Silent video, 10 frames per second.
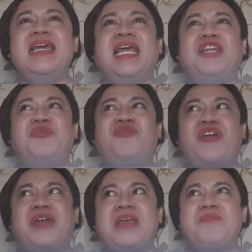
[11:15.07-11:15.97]
it would be
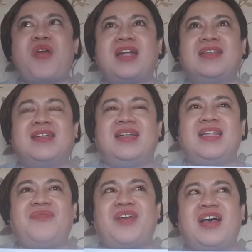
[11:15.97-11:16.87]
very impractical
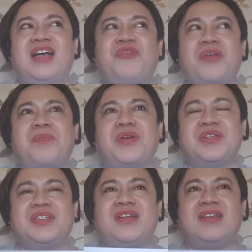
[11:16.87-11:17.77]
if a hungry
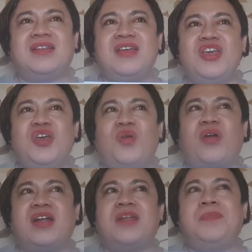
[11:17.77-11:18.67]
person or
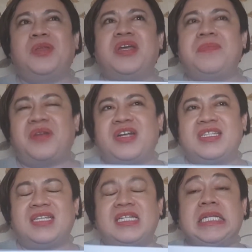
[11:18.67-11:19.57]
an employed
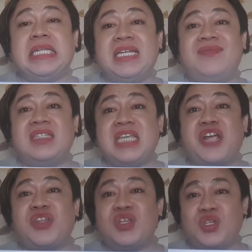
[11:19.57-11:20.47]
person who lives
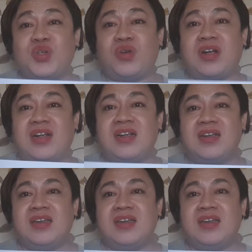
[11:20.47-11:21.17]
near the shore